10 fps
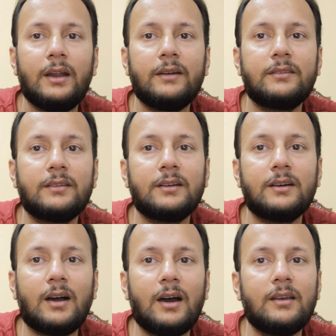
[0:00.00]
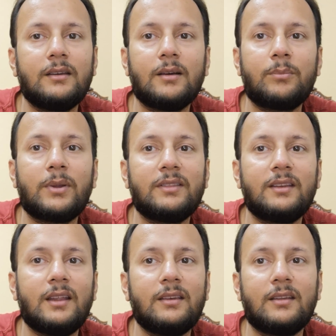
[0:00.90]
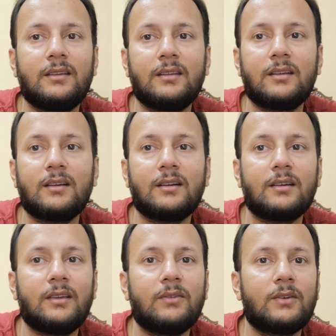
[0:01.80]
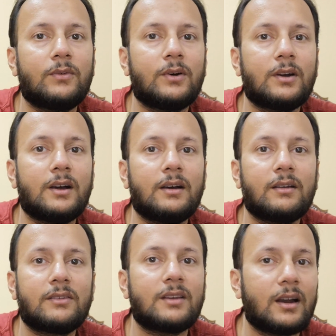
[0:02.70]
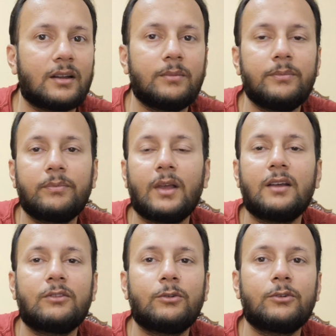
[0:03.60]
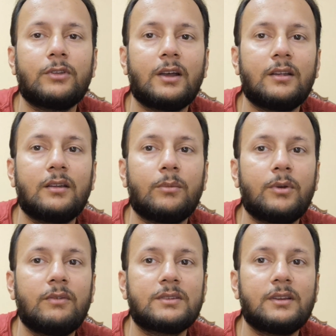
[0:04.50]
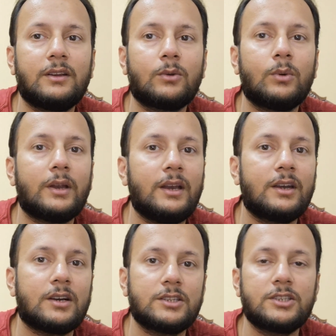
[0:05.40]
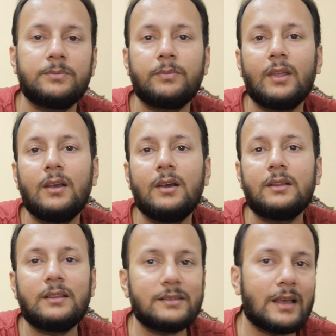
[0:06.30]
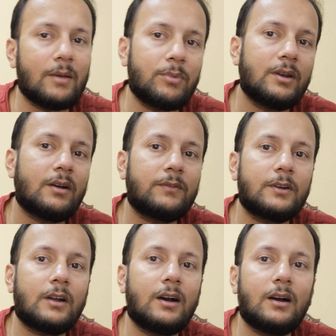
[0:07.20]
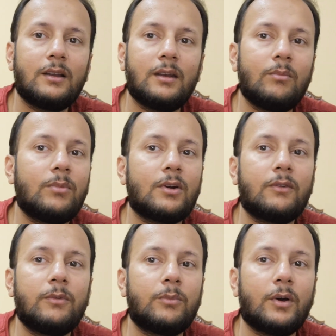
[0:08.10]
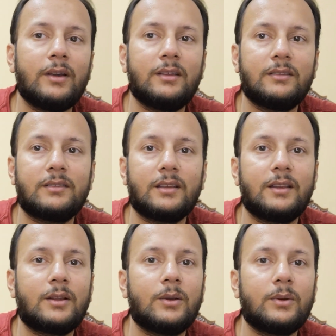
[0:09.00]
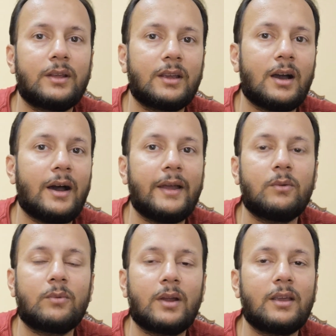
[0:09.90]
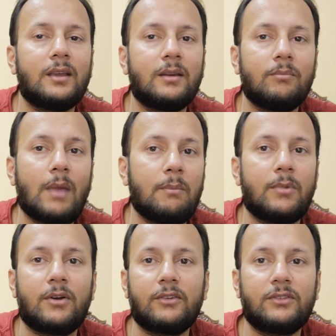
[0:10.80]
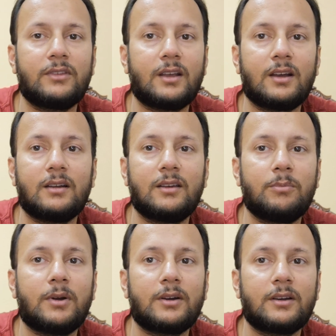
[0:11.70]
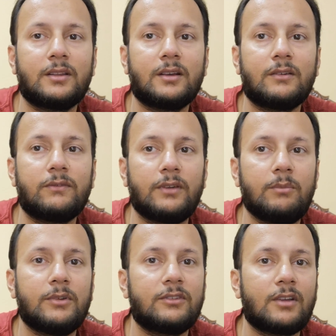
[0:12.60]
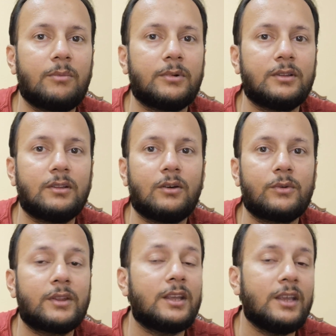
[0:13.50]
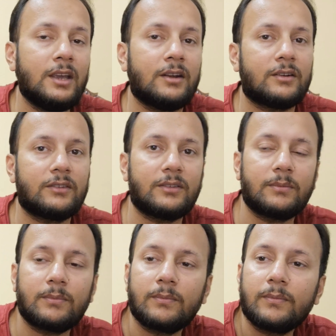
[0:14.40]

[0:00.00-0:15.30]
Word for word: it's unprecedented even for a startup a source had previously told InTouch. This happened after a number of employees, including high ranking members, uh, departed the famous couple over the years.